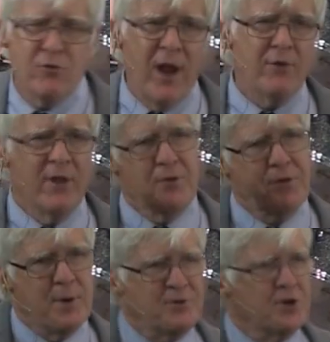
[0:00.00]
quadrilateral
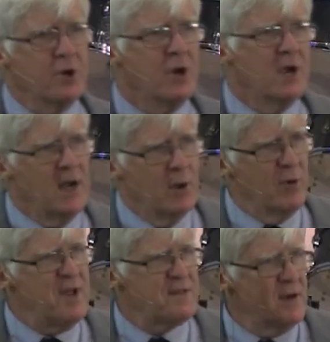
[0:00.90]
scripture,
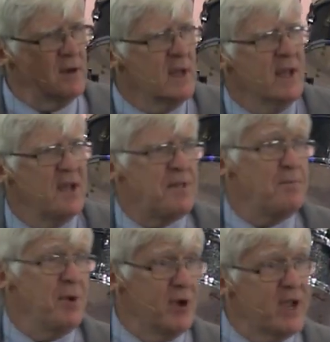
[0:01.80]
reason,
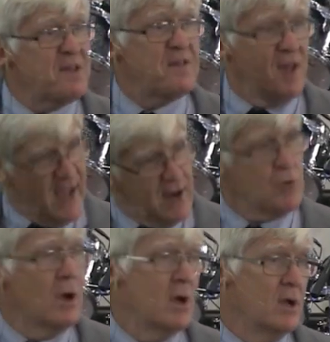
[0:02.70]
experience,
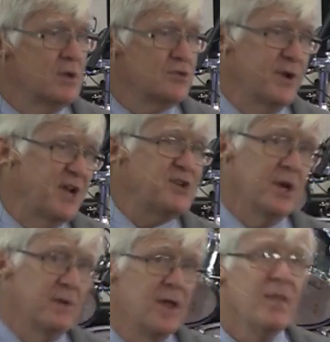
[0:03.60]
and tradition.
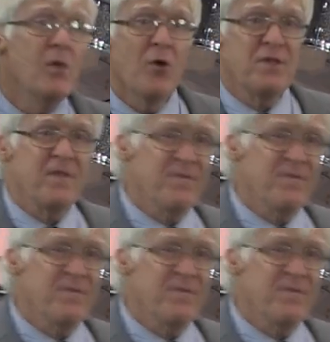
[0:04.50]
Those are